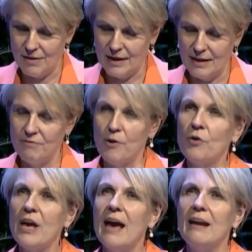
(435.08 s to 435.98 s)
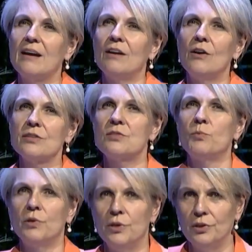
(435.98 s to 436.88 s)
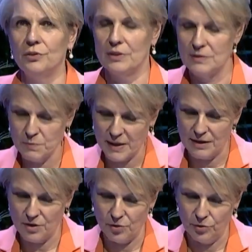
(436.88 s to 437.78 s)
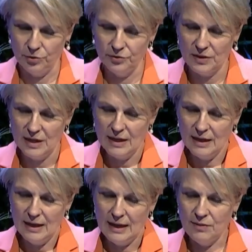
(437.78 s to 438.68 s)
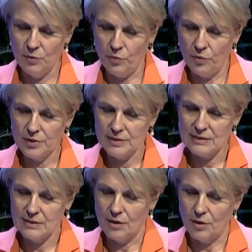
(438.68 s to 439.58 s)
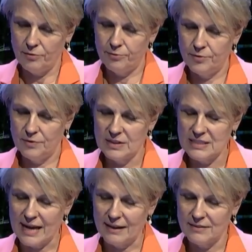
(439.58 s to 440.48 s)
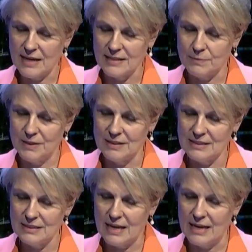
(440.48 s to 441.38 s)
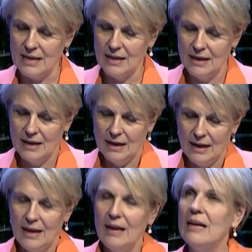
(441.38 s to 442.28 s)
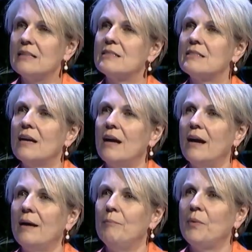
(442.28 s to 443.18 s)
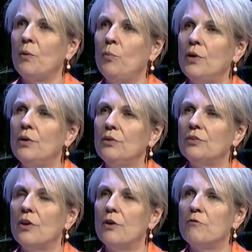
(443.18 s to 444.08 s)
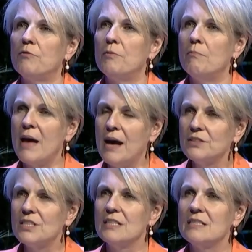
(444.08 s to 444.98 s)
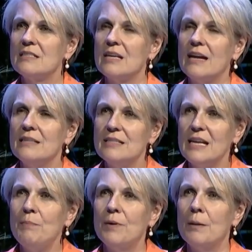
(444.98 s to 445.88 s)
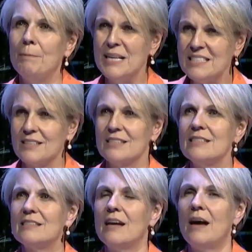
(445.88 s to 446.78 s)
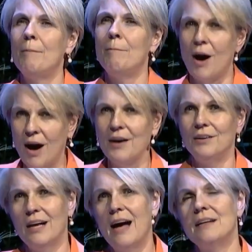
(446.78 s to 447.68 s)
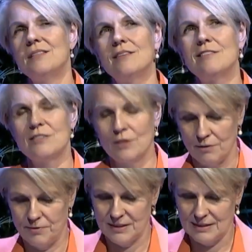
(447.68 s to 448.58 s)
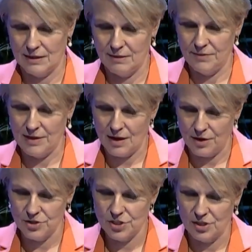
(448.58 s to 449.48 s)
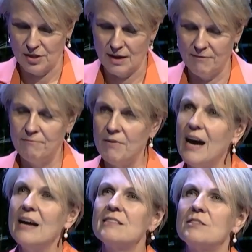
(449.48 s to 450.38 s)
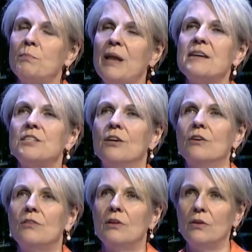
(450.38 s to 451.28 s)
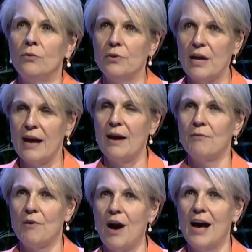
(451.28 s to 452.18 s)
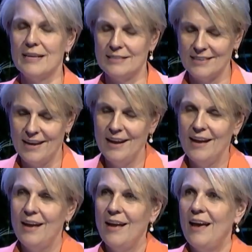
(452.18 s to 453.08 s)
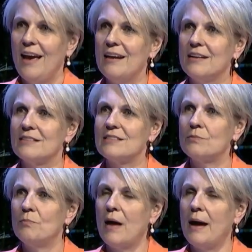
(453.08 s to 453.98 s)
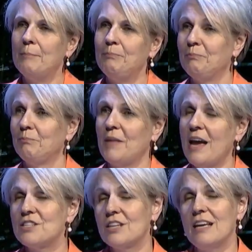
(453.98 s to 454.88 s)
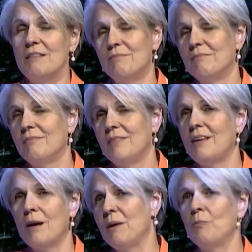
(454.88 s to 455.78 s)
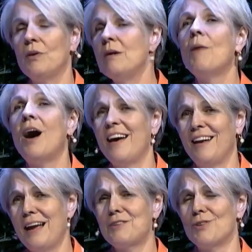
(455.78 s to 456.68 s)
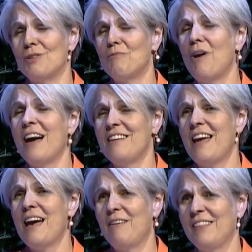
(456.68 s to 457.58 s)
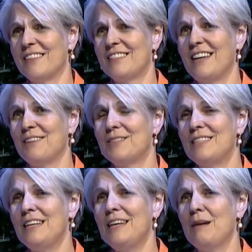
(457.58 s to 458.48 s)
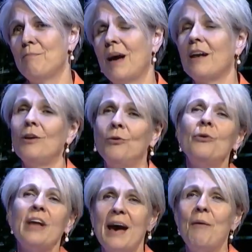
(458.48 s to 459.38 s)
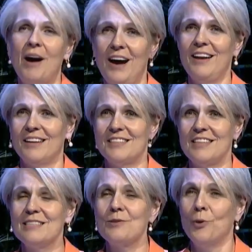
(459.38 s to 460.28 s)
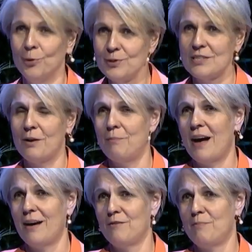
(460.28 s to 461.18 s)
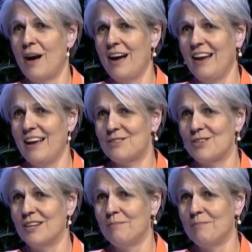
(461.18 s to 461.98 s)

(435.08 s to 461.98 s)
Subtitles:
volcanic lost world it's been called, in the waters off the South Tasman Sea. It's a world of mountains and deep abysses a mile under the surface of the ocean, a vast plateau, the Lord Howe Rise. And it's actually, we're in my electorate right now in the seat of Sydney, but Lord Howe Island is also part of my electorate.